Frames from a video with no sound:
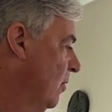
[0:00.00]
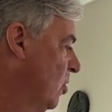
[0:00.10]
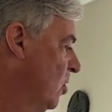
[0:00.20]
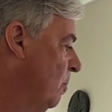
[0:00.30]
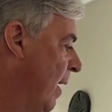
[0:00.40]

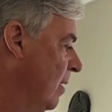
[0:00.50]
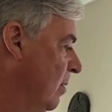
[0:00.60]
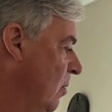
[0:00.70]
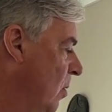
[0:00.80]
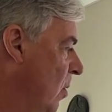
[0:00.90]

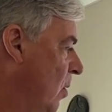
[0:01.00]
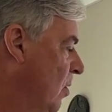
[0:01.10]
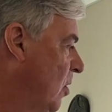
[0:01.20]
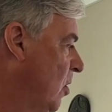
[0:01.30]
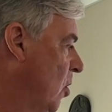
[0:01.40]
Spain
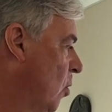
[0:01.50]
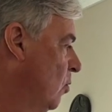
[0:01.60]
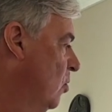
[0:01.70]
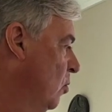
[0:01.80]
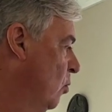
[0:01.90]
you know,
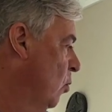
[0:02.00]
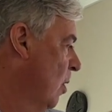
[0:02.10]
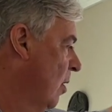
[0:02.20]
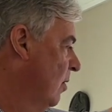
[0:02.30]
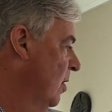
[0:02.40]

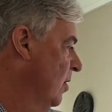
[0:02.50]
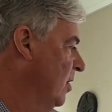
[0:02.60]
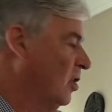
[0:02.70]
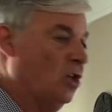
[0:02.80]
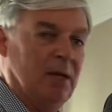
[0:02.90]
to
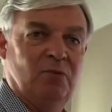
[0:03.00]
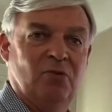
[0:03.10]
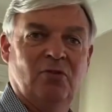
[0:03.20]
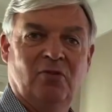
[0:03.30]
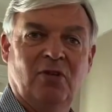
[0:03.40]
St.
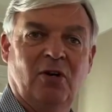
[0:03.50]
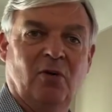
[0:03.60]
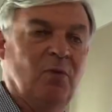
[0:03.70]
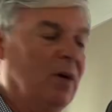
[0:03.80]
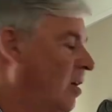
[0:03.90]
James, you
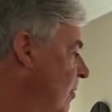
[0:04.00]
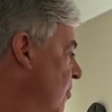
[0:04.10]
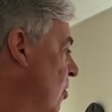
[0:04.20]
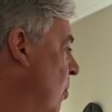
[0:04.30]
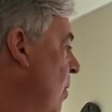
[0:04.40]
know,
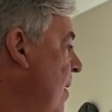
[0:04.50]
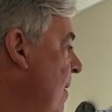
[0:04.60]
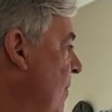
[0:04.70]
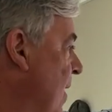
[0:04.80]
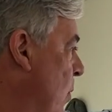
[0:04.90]
so
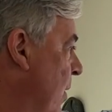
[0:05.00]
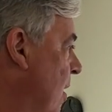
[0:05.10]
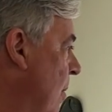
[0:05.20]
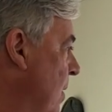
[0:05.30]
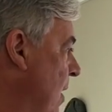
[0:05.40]
they would
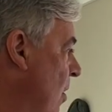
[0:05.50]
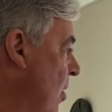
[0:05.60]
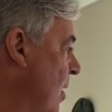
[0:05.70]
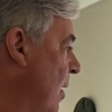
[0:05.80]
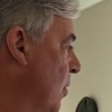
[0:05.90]
come here
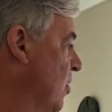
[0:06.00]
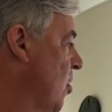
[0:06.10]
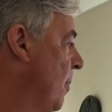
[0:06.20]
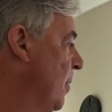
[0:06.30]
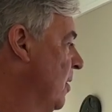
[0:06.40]
and they would
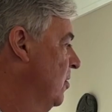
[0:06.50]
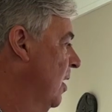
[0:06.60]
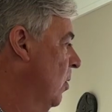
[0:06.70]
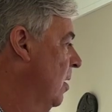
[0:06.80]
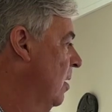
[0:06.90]
stop in
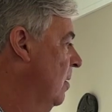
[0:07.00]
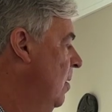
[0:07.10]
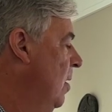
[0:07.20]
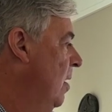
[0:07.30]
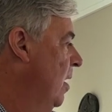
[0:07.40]
area
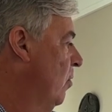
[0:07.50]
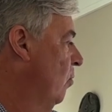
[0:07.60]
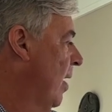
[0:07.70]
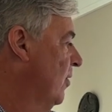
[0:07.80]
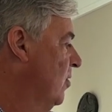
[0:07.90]
and
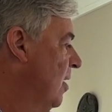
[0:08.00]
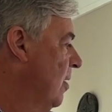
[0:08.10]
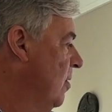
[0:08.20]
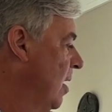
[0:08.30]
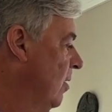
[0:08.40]
rest,
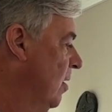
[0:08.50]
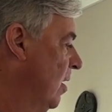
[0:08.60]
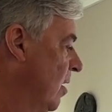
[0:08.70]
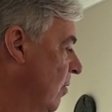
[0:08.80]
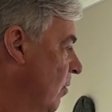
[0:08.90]
and
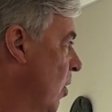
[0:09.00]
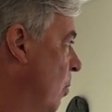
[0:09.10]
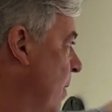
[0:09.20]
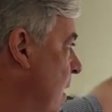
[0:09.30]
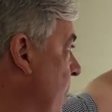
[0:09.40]
then you know,
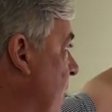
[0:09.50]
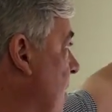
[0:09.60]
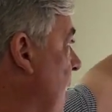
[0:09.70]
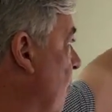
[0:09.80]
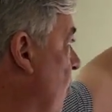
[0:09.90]
be coming
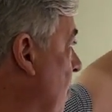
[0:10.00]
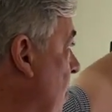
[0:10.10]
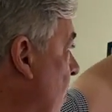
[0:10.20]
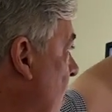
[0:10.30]
down from